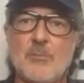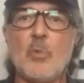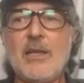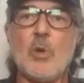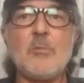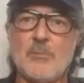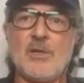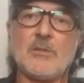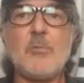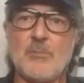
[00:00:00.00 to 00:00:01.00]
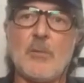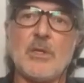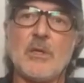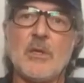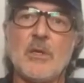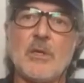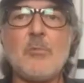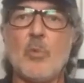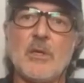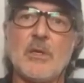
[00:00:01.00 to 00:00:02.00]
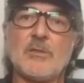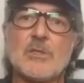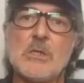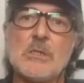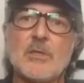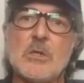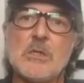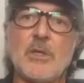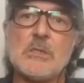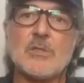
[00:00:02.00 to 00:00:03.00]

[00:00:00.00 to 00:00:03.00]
and pragmatic to me so uh, and, and,